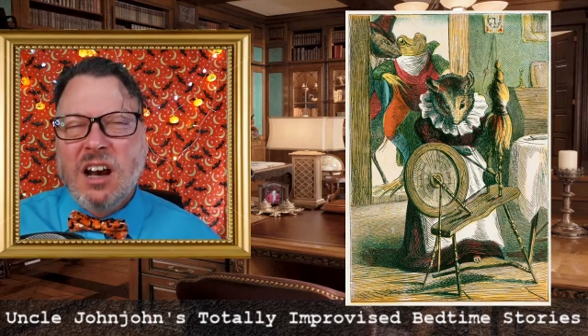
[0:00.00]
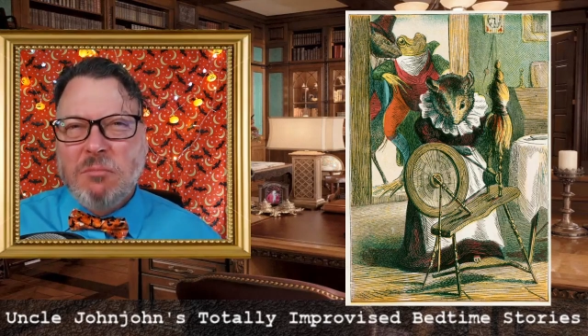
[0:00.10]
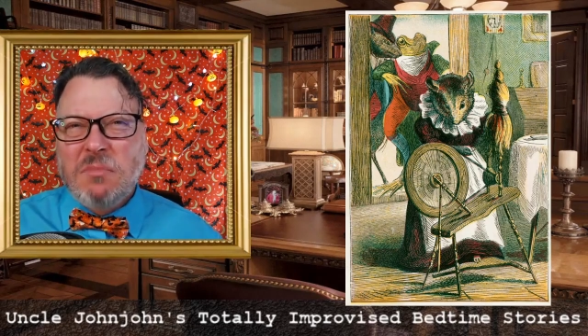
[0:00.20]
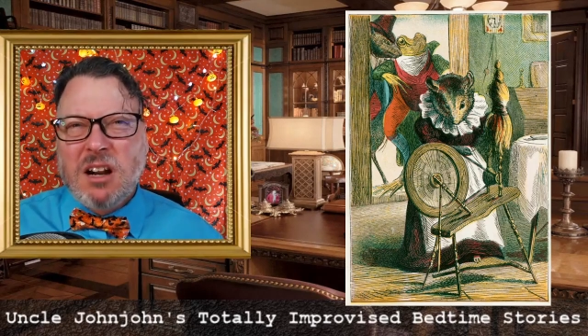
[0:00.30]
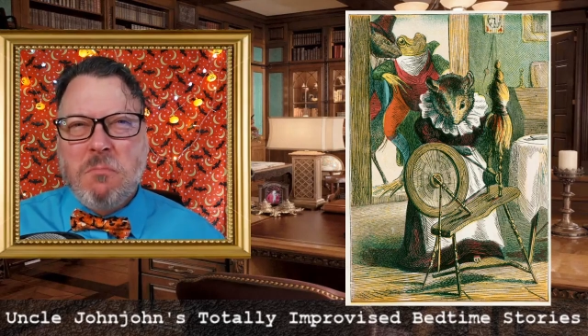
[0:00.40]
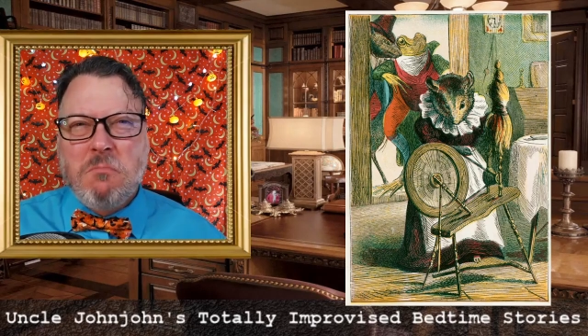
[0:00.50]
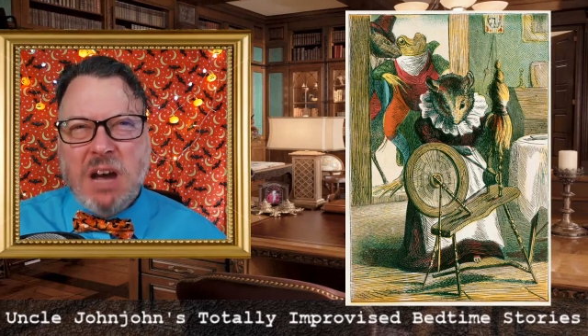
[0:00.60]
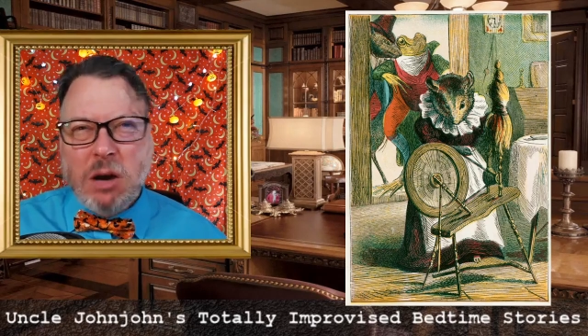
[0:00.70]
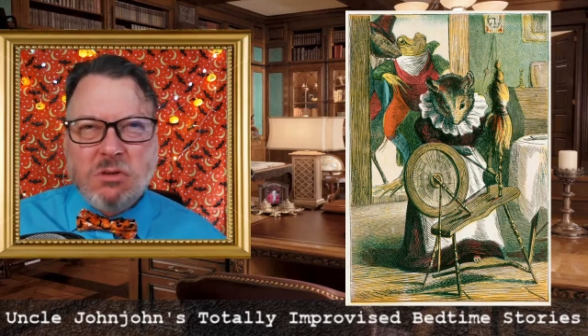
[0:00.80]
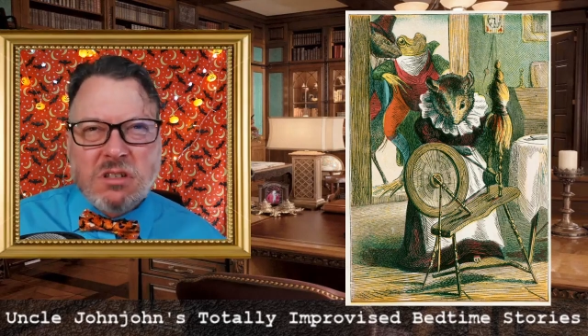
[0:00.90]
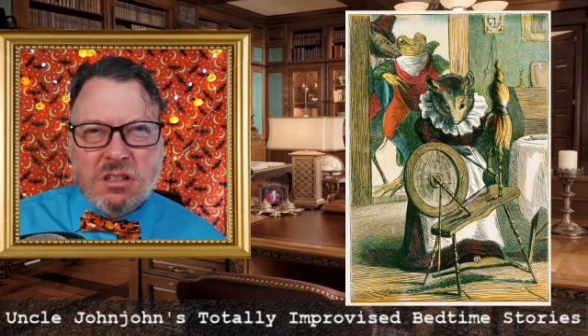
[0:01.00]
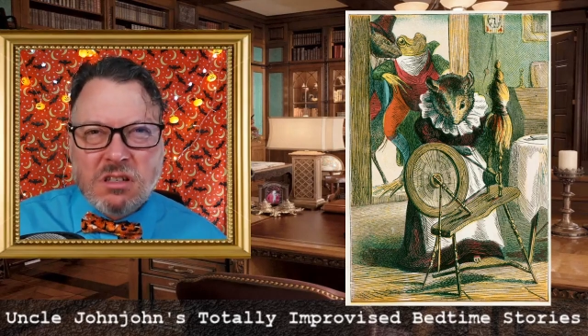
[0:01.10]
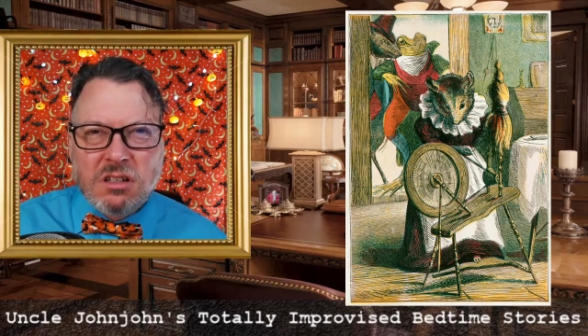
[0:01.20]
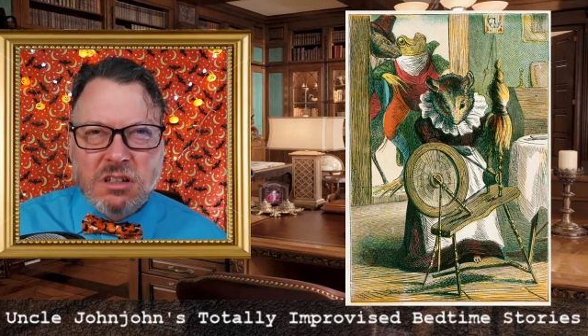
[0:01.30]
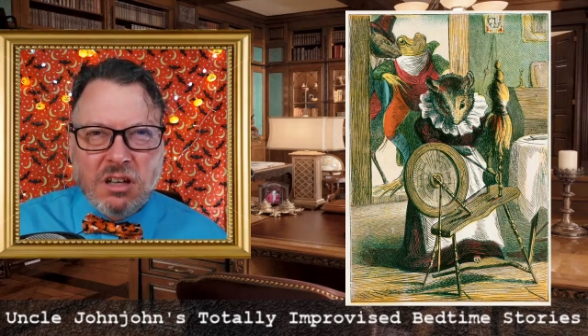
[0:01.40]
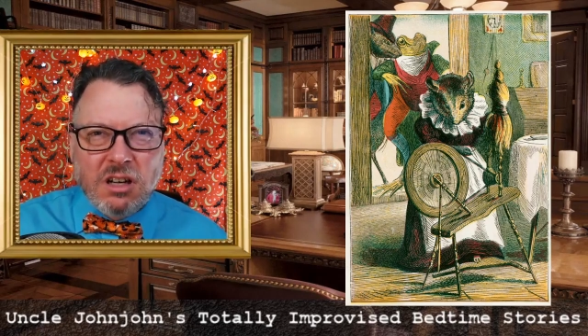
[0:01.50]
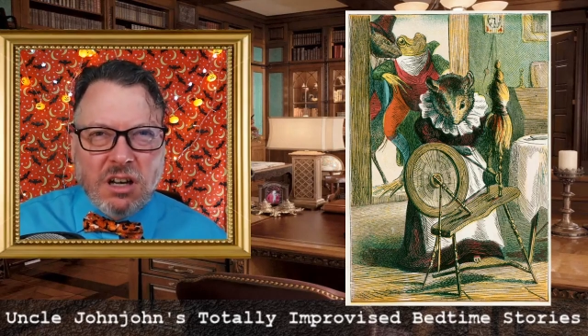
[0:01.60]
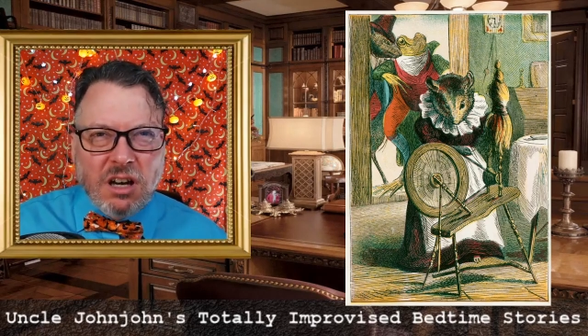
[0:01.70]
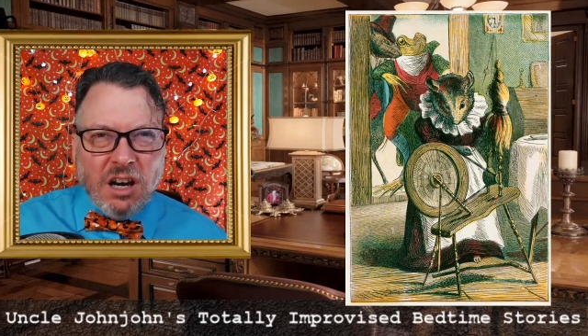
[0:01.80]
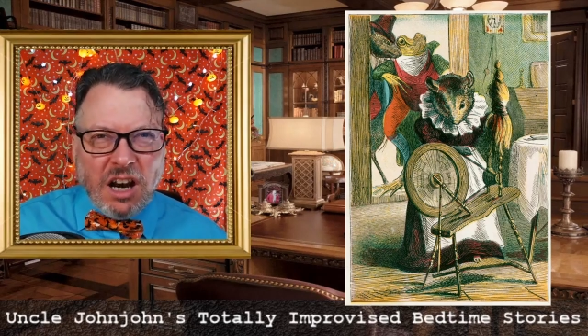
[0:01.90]
I'm not a mouse.
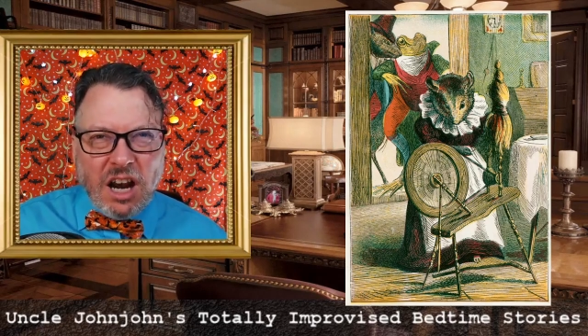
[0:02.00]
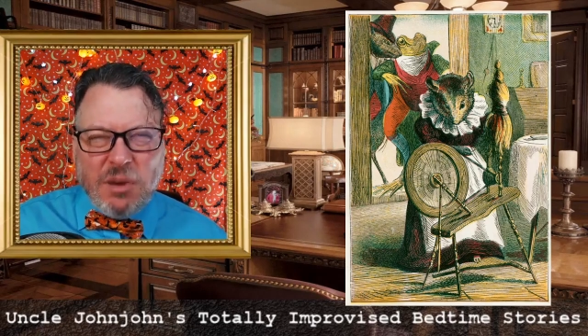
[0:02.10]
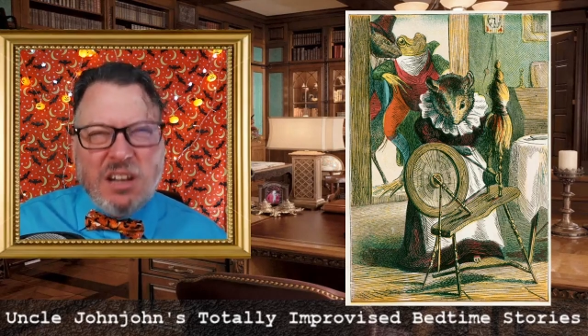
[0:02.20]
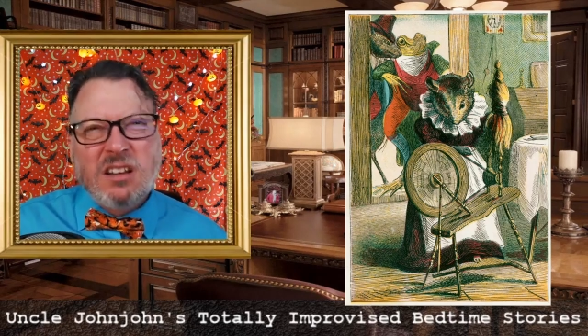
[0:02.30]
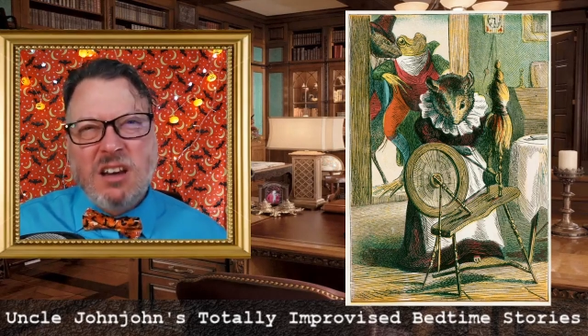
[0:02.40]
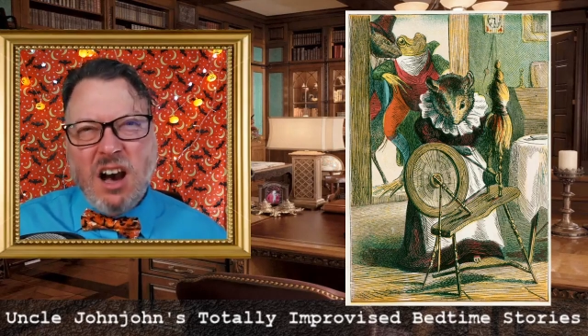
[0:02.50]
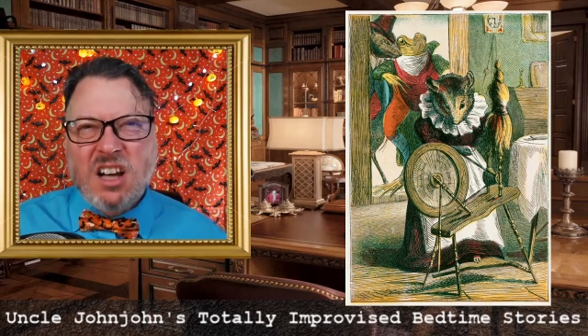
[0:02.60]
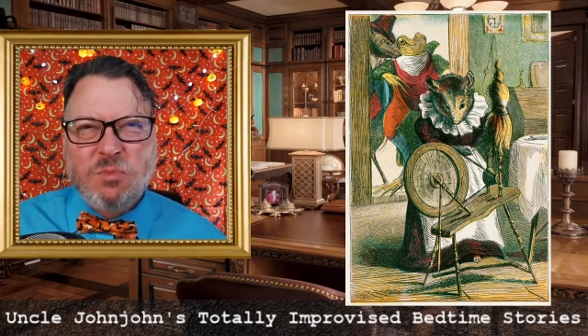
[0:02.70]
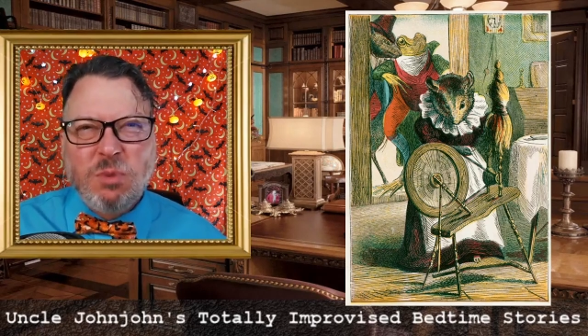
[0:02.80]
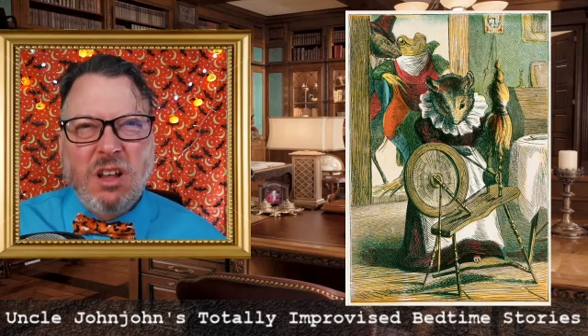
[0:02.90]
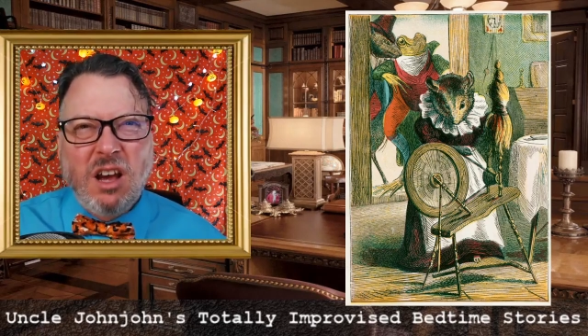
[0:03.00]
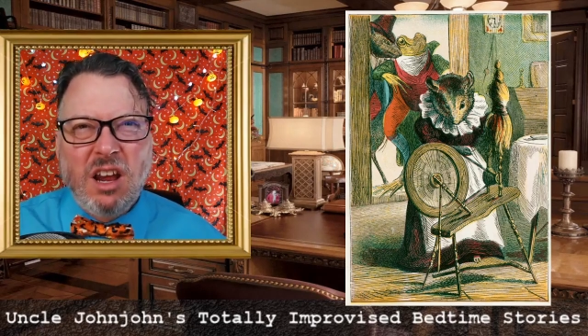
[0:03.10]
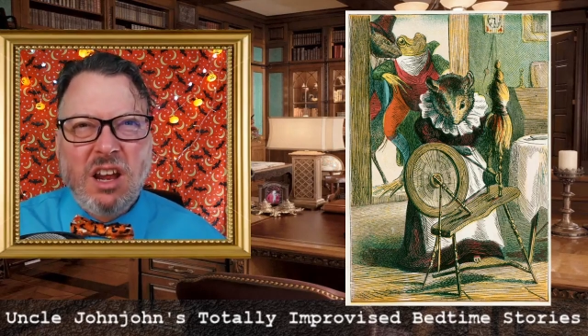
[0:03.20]
I'm into cosplay.